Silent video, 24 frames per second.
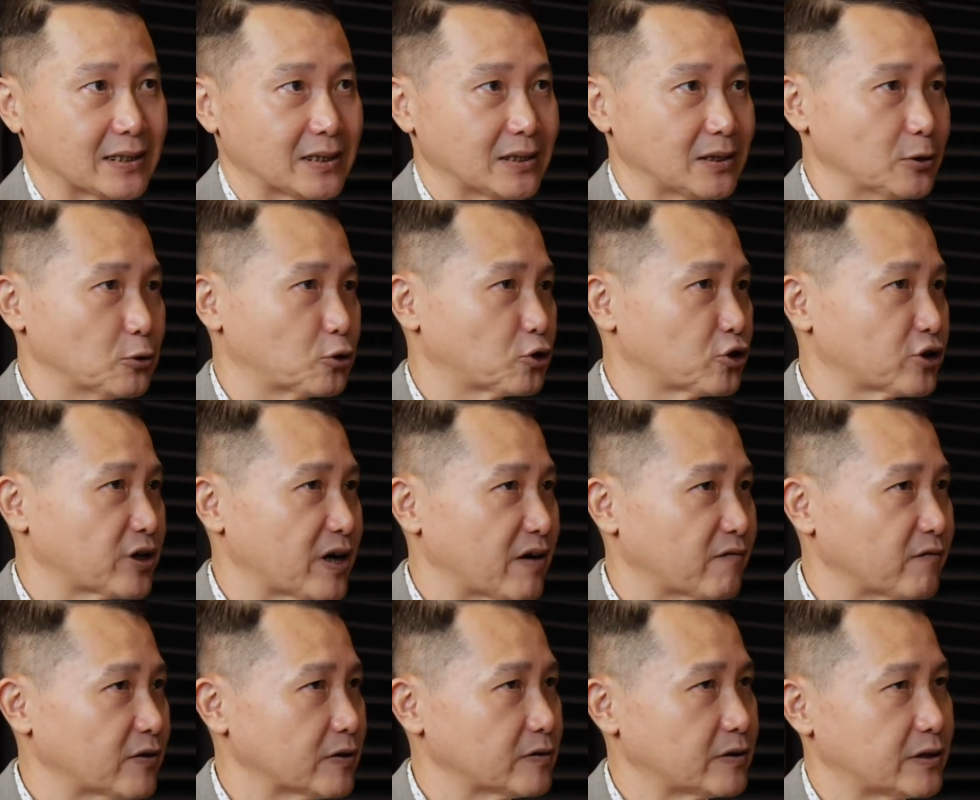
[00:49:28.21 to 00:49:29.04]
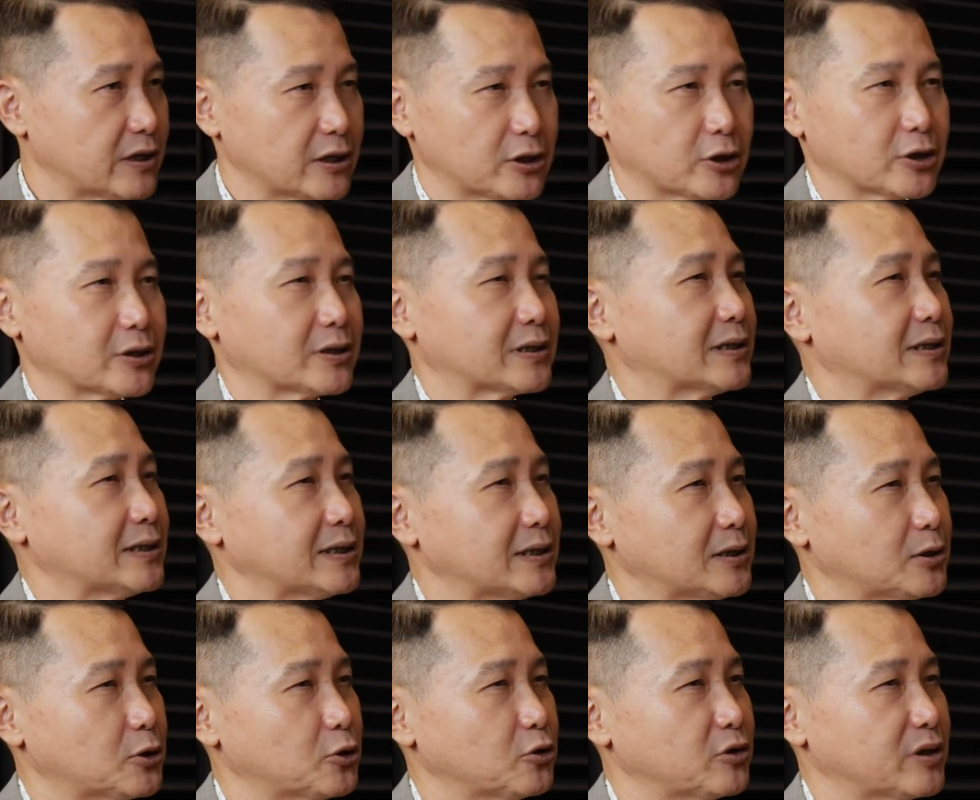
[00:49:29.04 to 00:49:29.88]
You travel
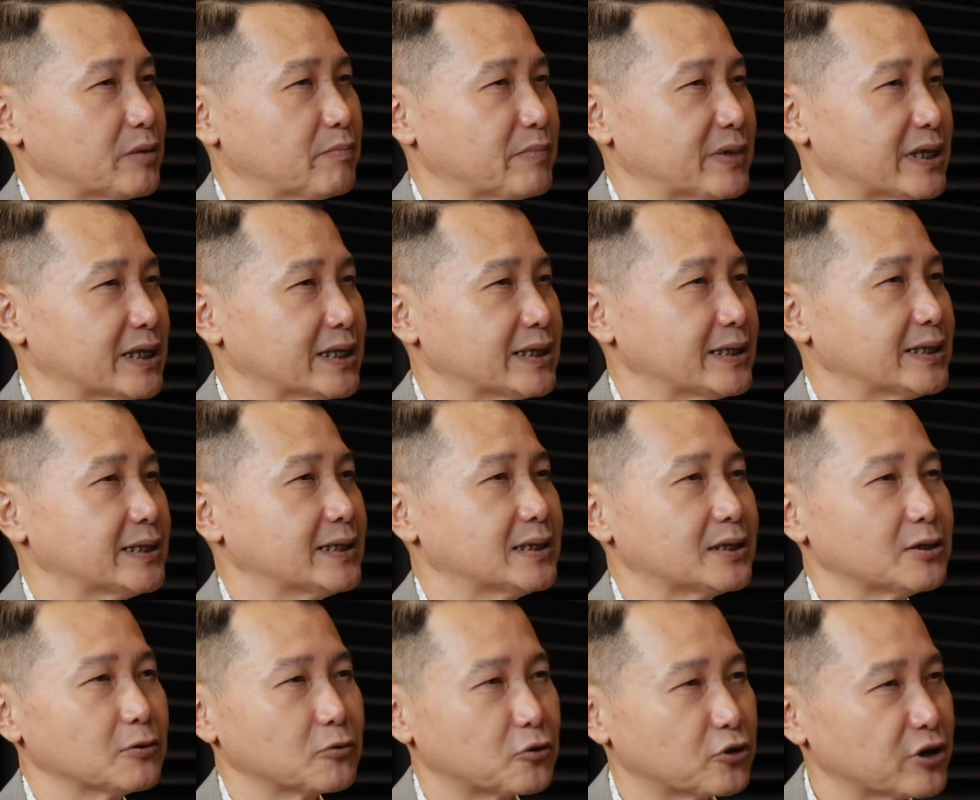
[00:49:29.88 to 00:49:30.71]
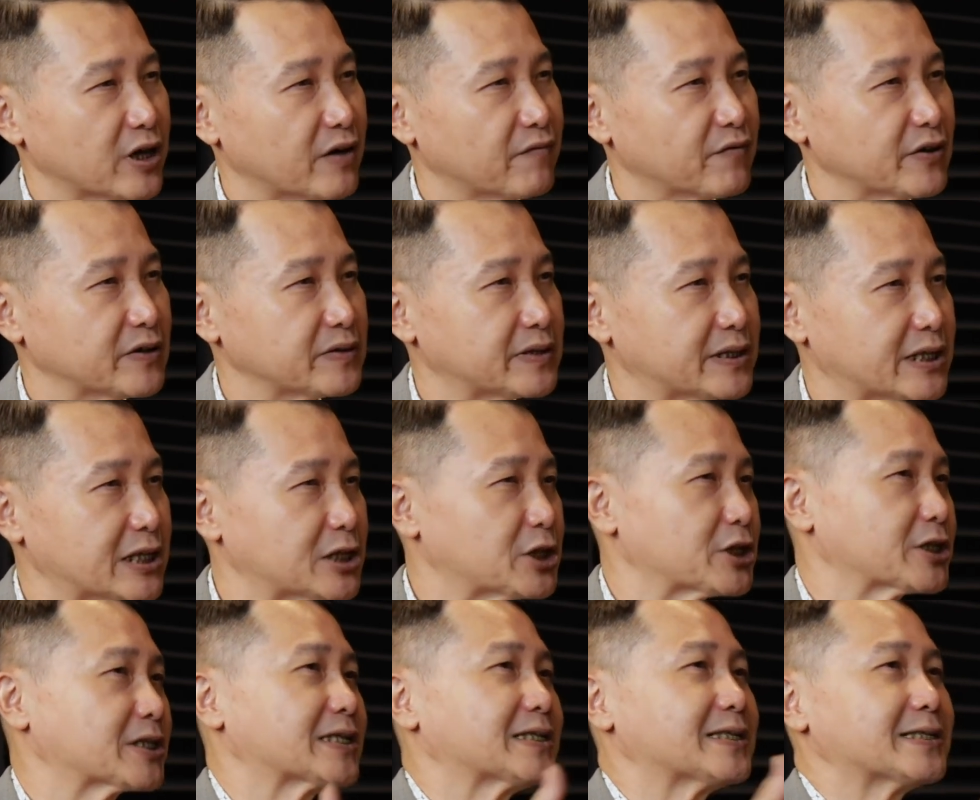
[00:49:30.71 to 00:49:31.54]
digitally to the Middle East, you travel
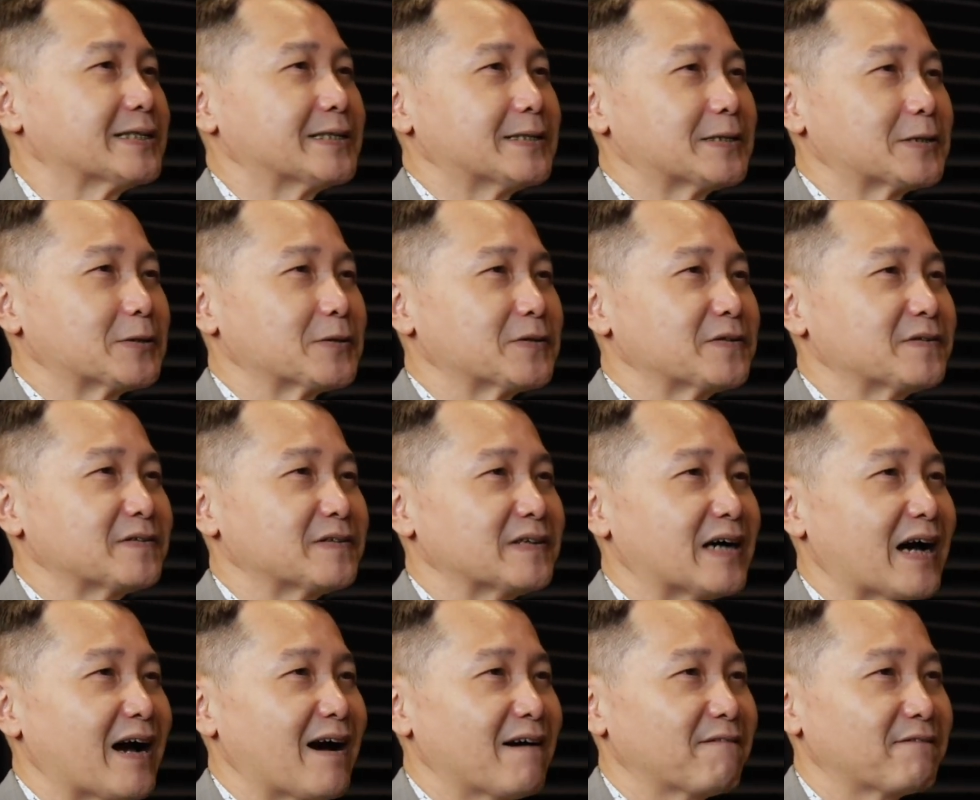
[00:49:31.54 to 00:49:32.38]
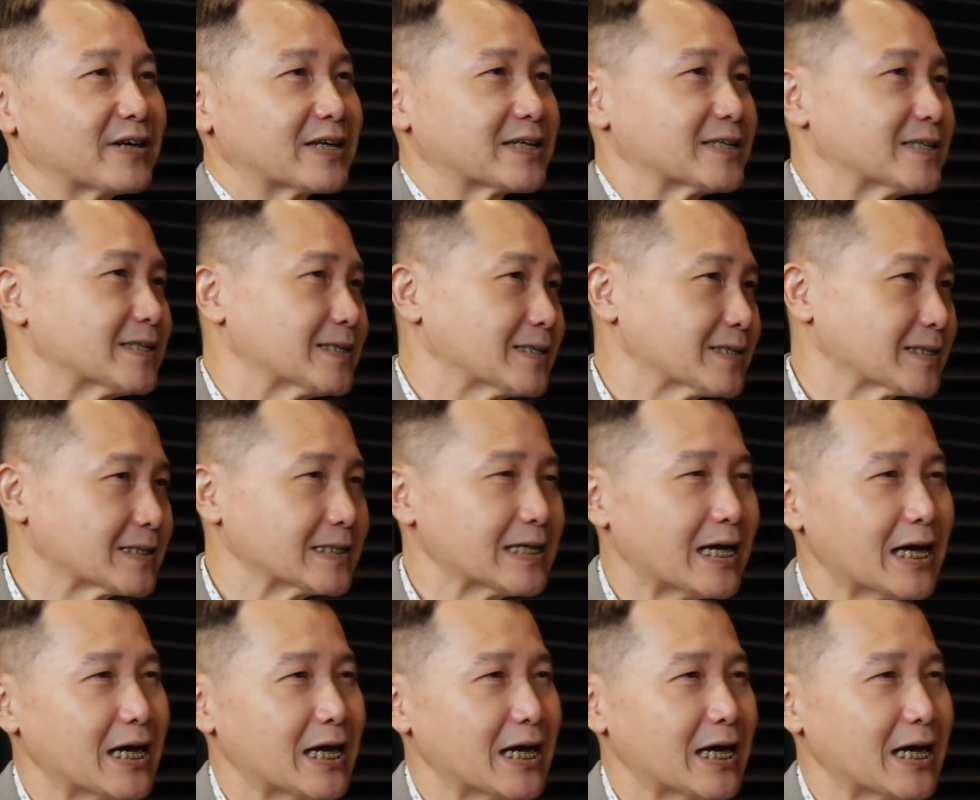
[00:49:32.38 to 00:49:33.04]
digitally to Africa,